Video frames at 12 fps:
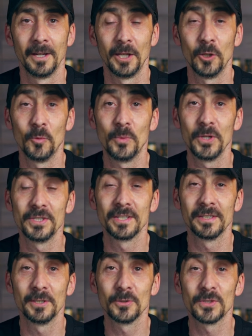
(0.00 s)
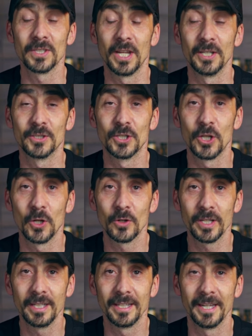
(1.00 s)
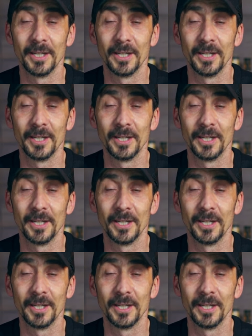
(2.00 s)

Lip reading: Hello boys and girls, it's Georgi